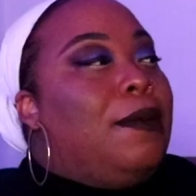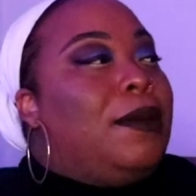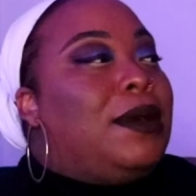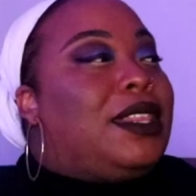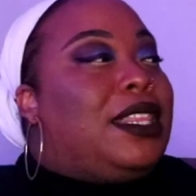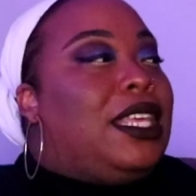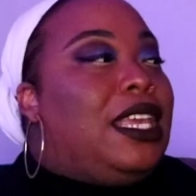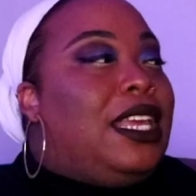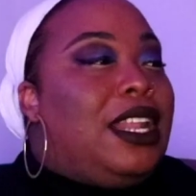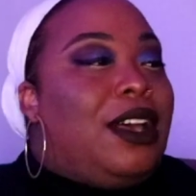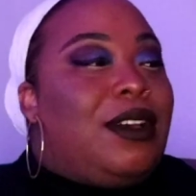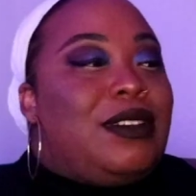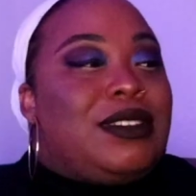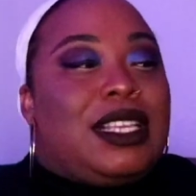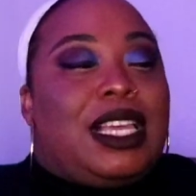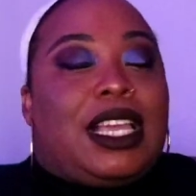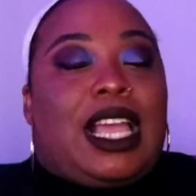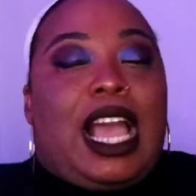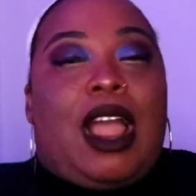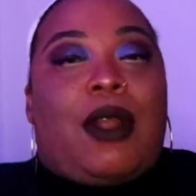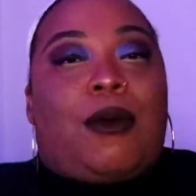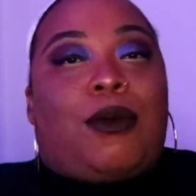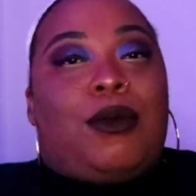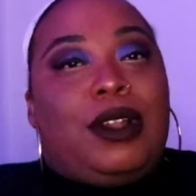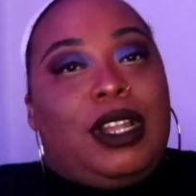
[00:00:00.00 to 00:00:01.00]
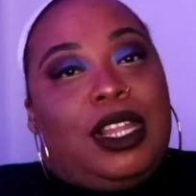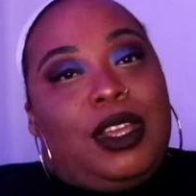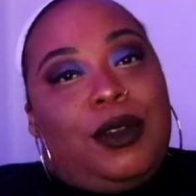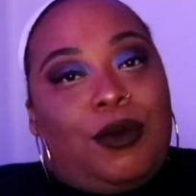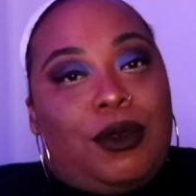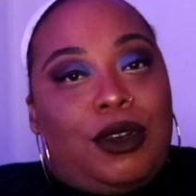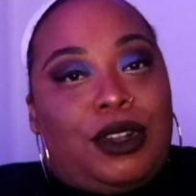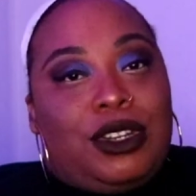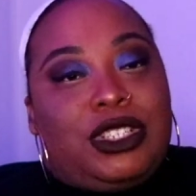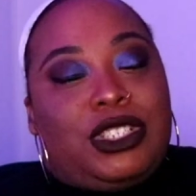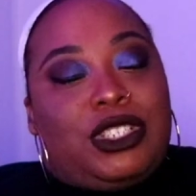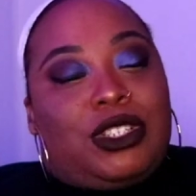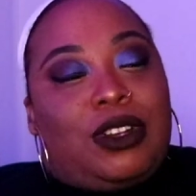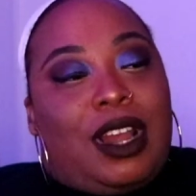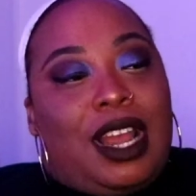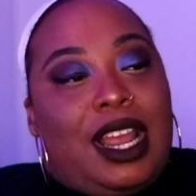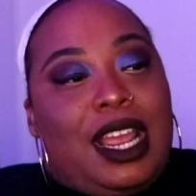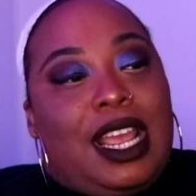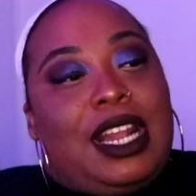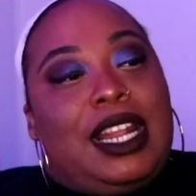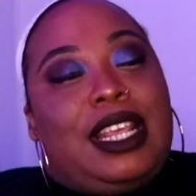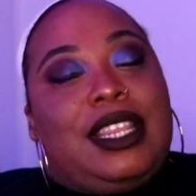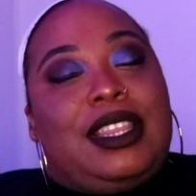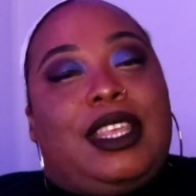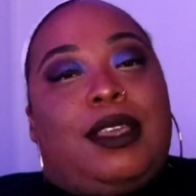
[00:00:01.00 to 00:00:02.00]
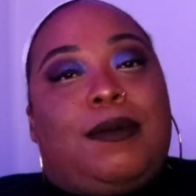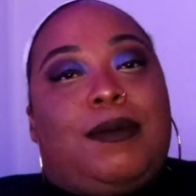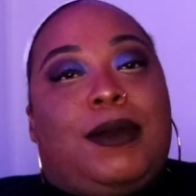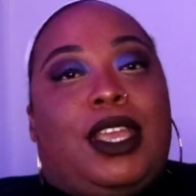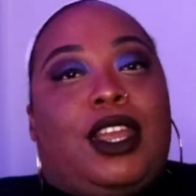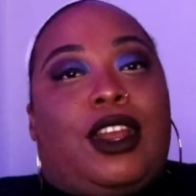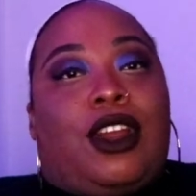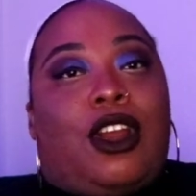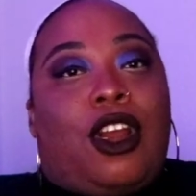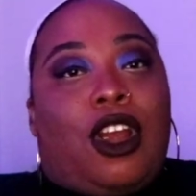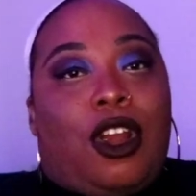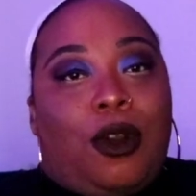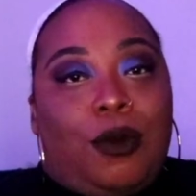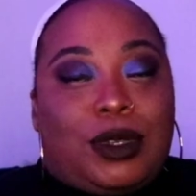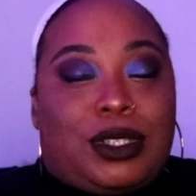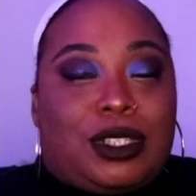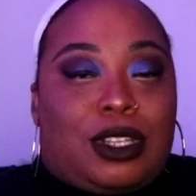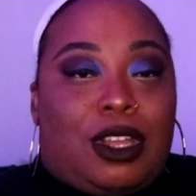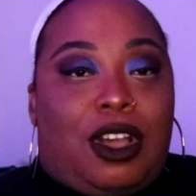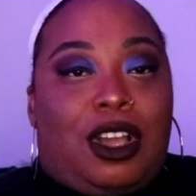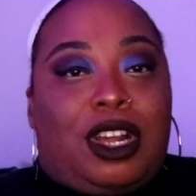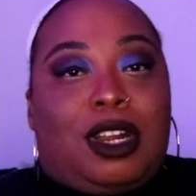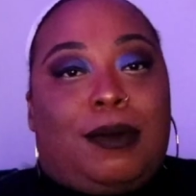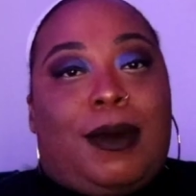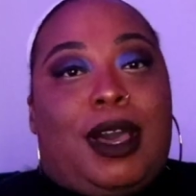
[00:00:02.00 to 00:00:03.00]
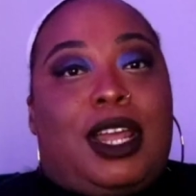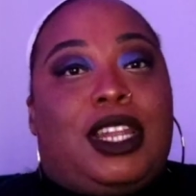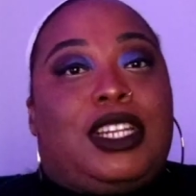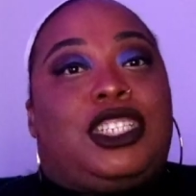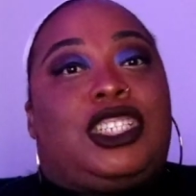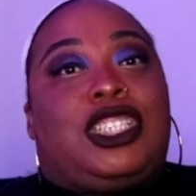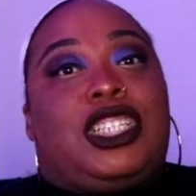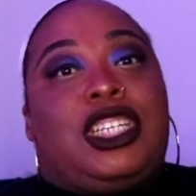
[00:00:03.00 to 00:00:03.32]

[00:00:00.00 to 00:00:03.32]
But then I was like, I really wanted to try it. And then me and her was talking about it.